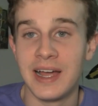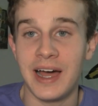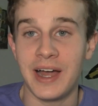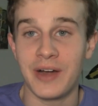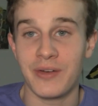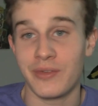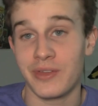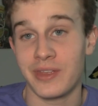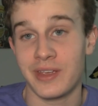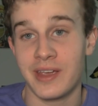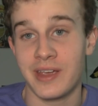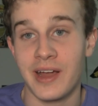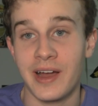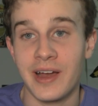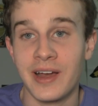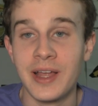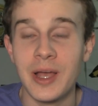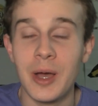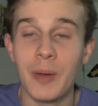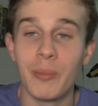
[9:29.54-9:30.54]
I don't really
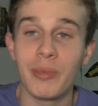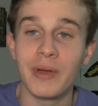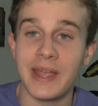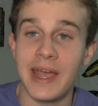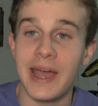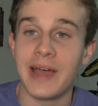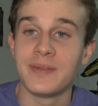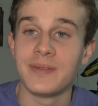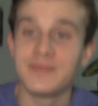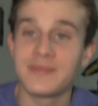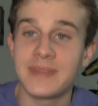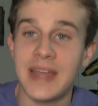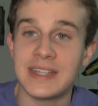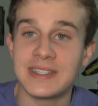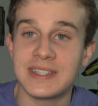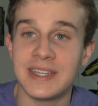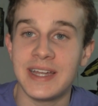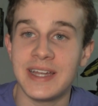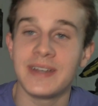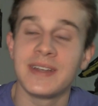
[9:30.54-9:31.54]
care. But yeah,
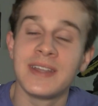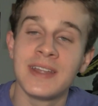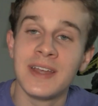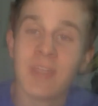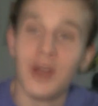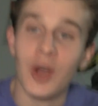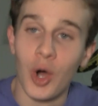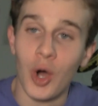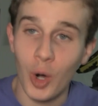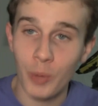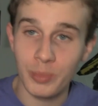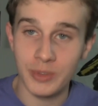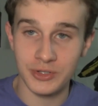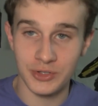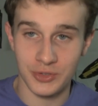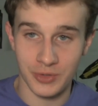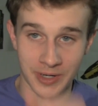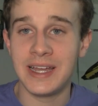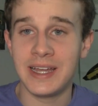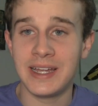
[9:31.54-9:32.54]
that's it. Hope you
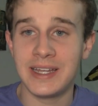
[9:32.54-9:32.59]
enjoyed.